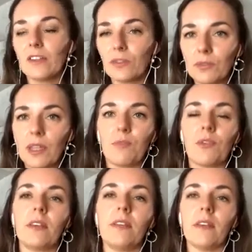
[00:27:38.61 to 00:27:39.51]
do the
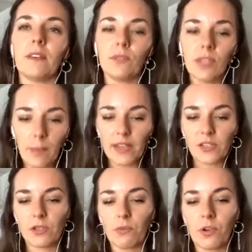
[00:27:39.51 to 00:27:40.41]
breathing, do the
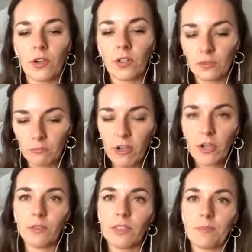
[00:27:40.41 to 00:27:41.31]
muscle work
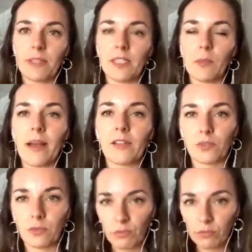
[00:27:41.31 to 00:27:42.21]
with the PC
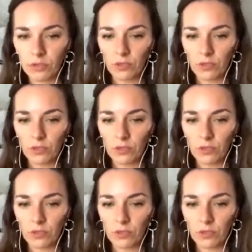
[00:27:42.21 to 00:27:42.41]
muscle,